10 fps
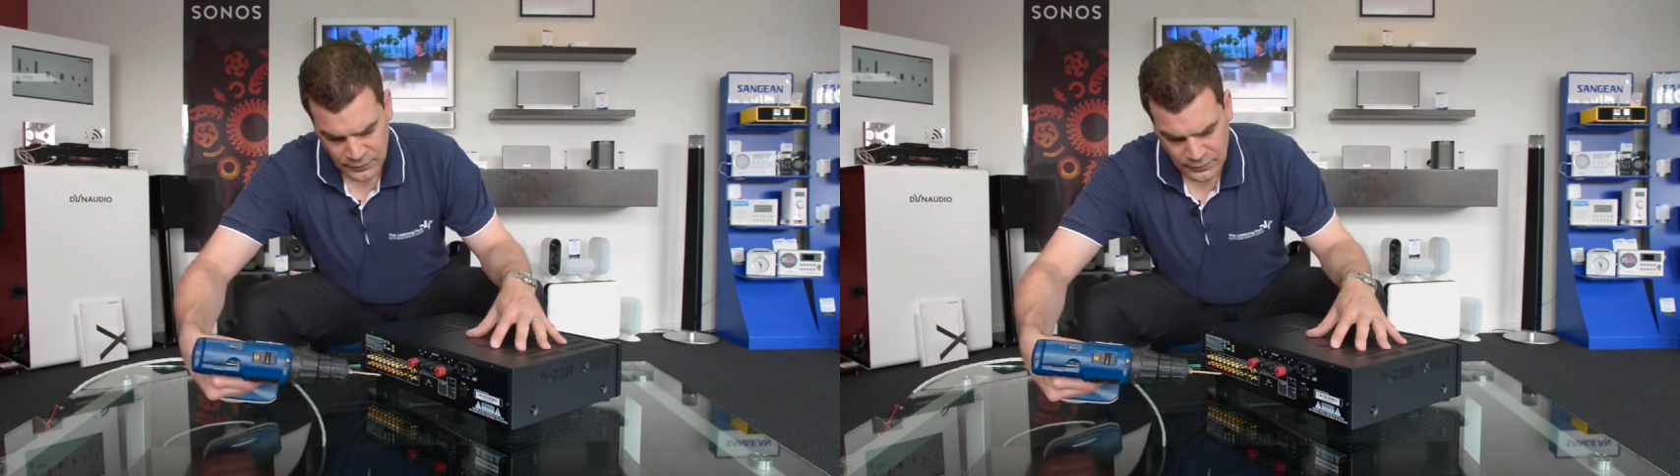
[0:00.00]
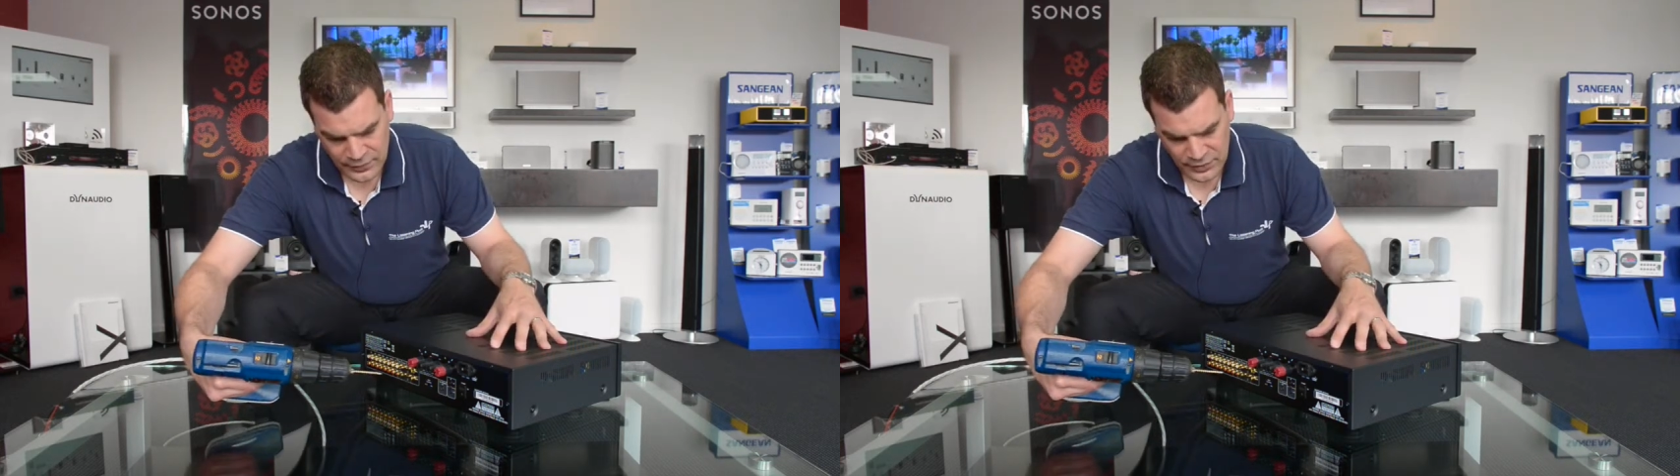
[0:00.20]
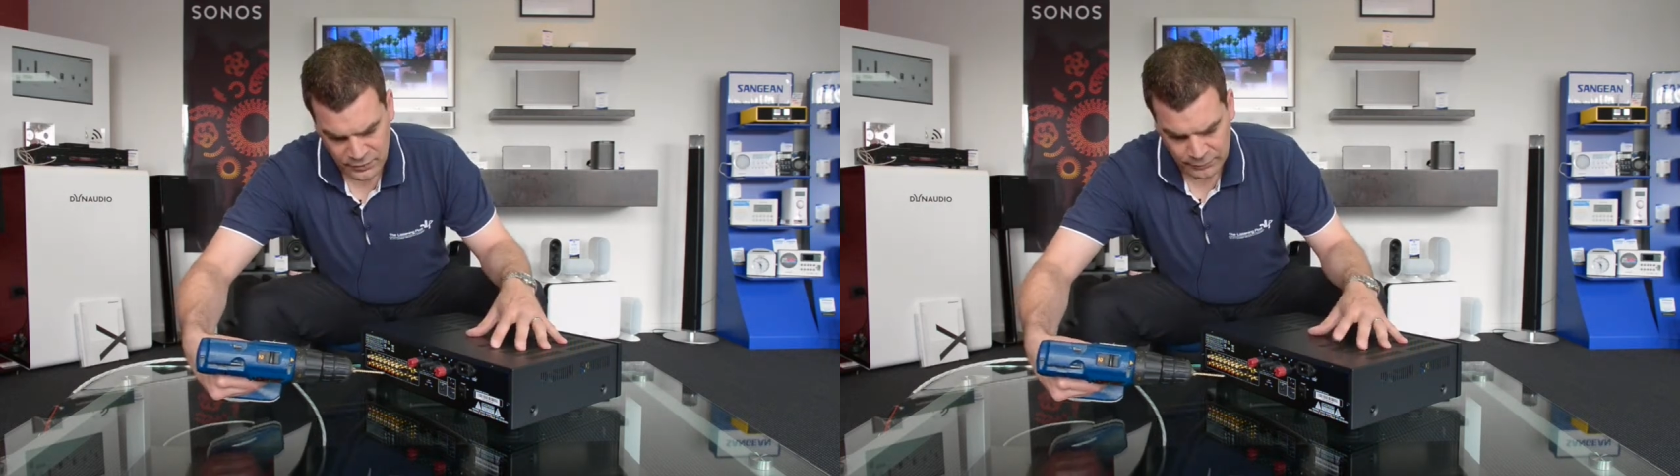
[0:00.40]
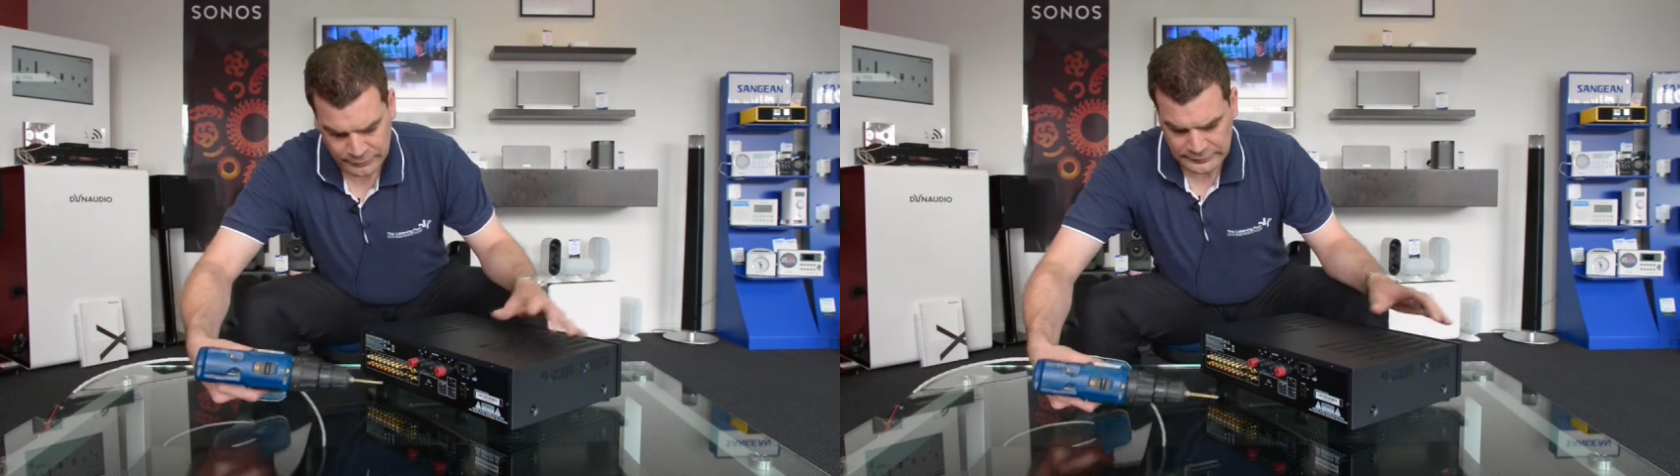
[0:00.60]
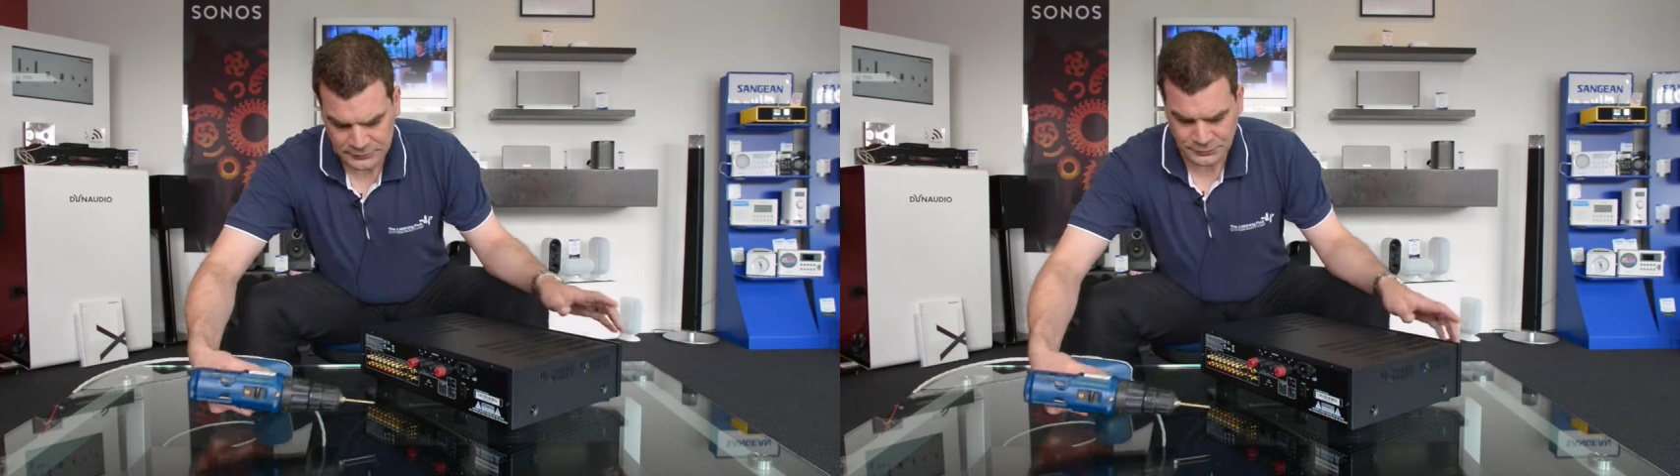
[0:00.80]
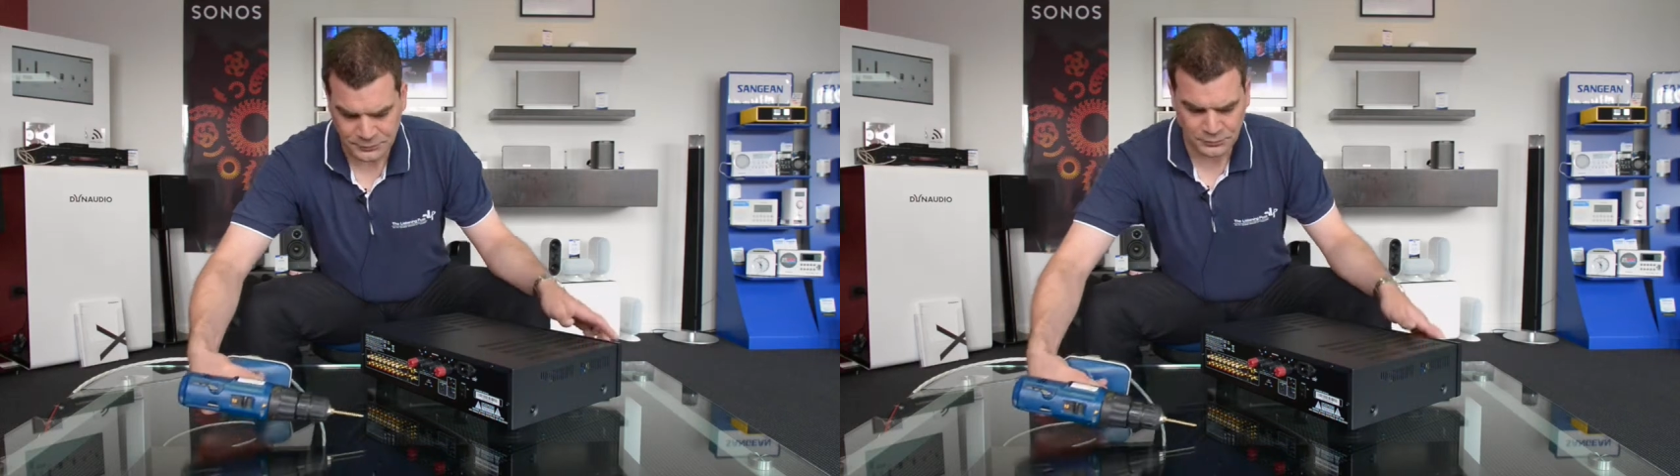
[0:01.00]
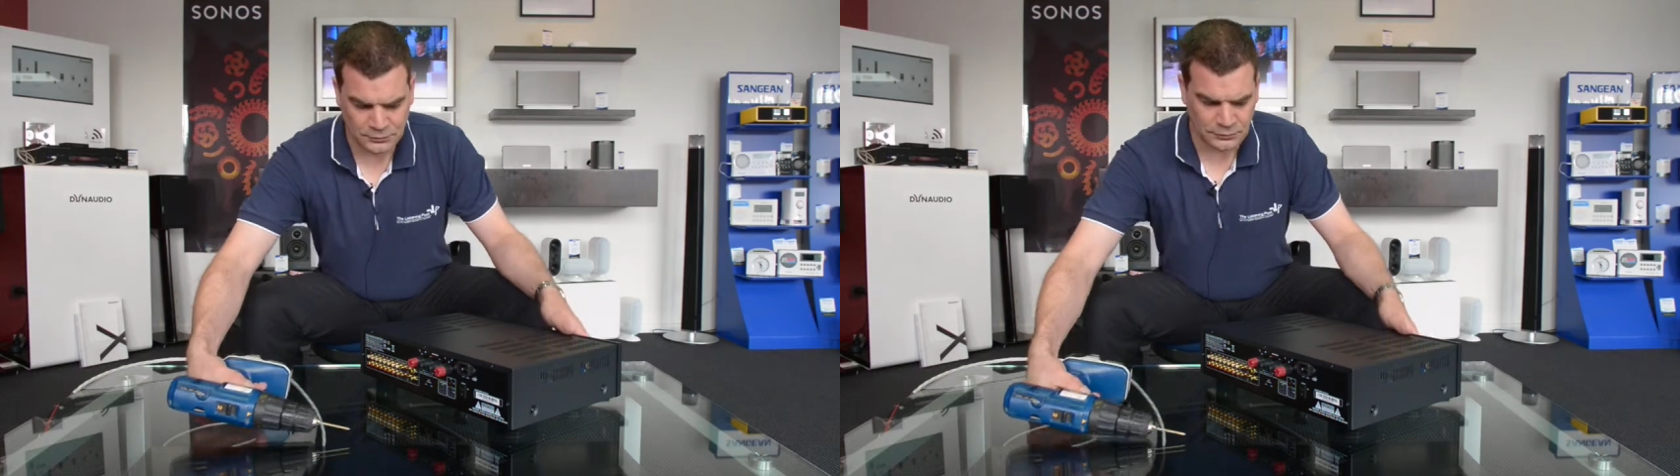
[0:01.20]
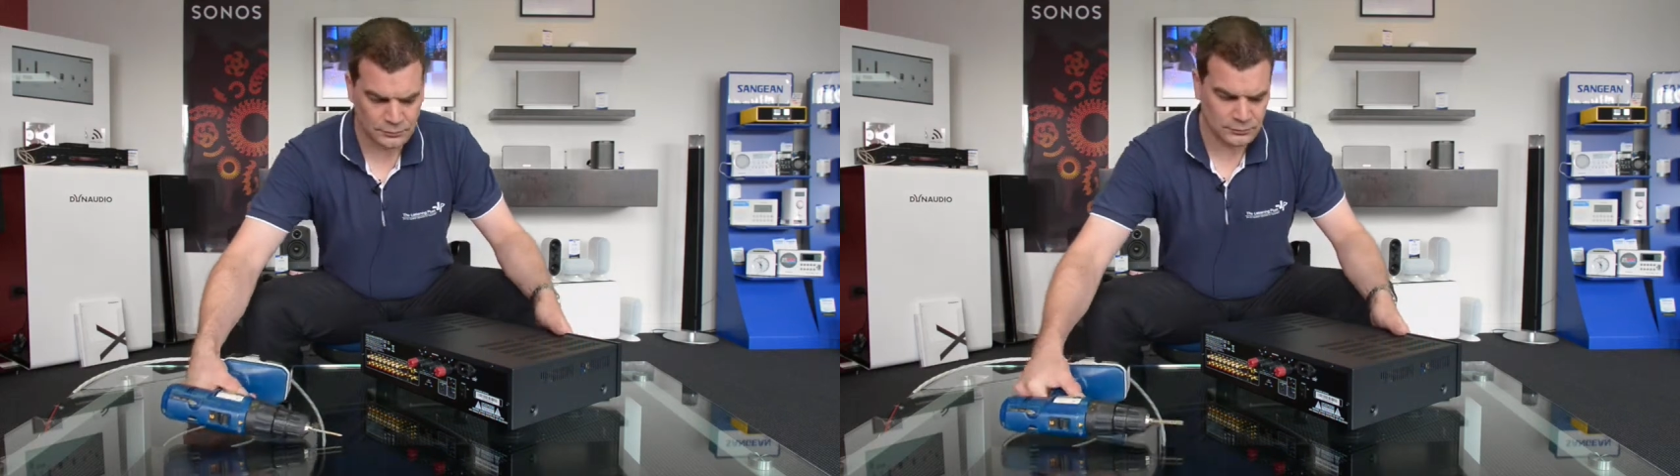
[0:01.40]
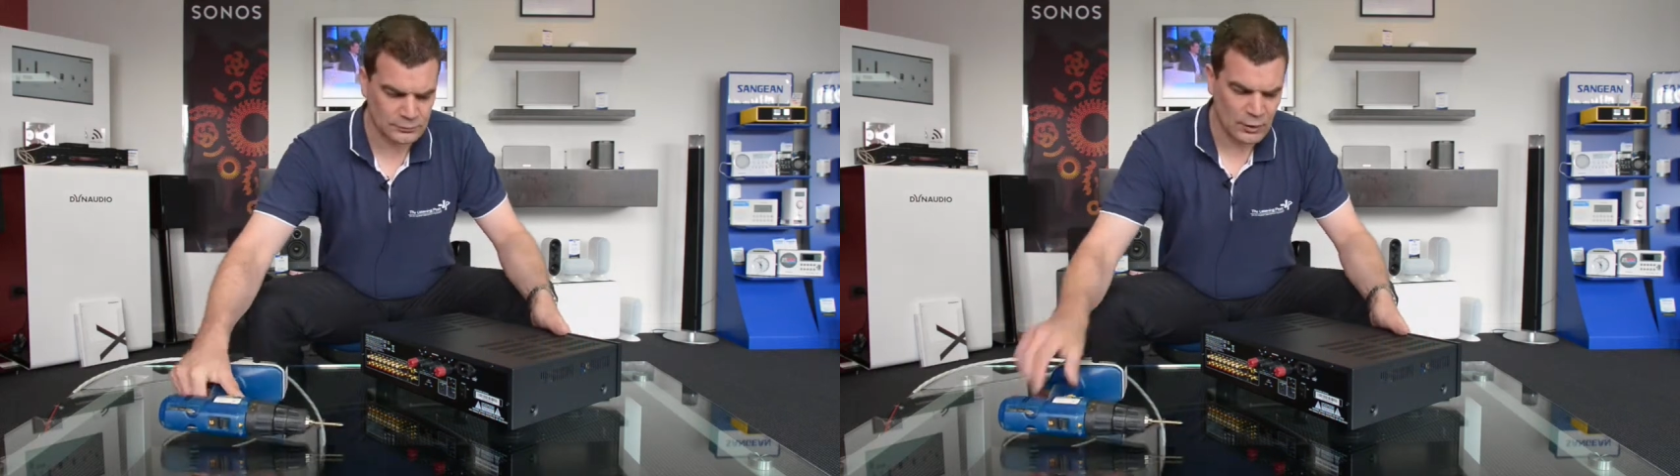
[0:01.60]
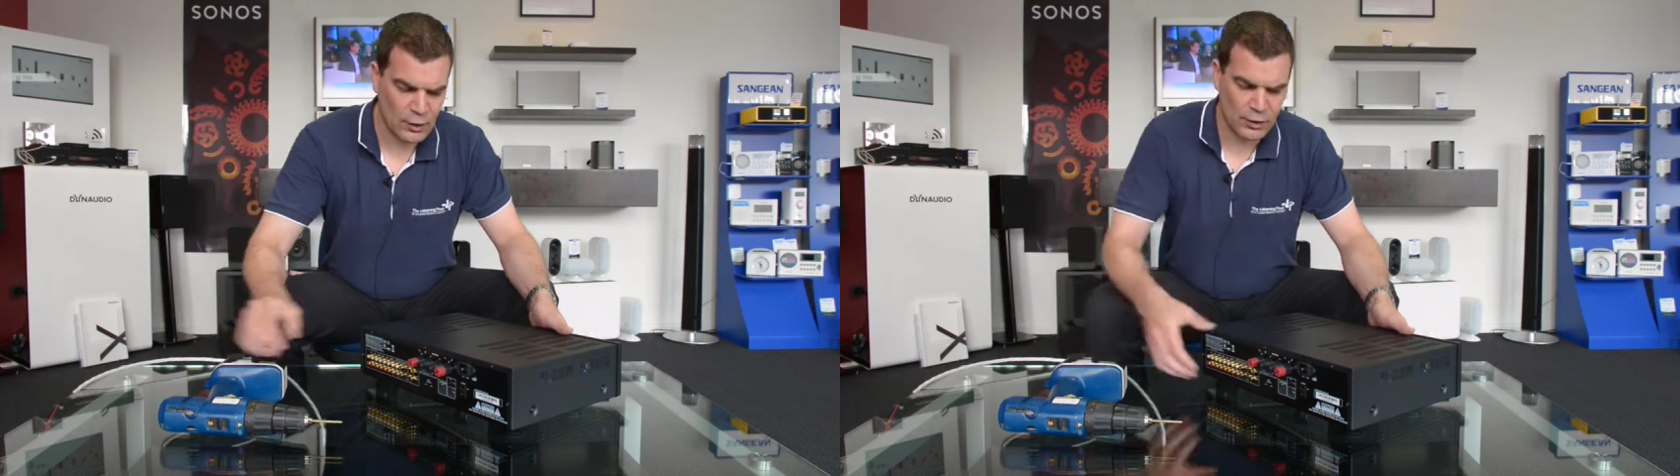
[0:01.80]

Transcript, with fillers: Then, and